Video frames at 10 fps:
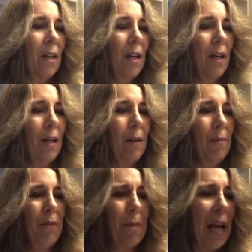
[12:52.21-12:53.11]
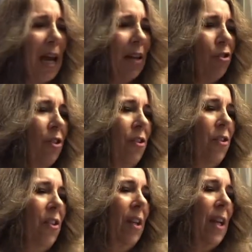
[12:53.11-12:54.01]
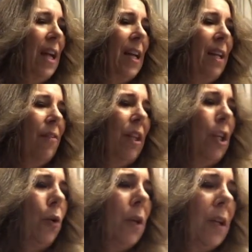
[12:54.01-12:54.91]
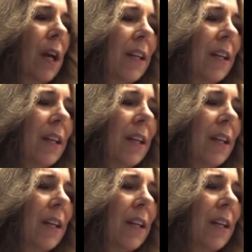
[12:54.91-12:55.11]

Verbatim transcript: uh, the patches, any of the unit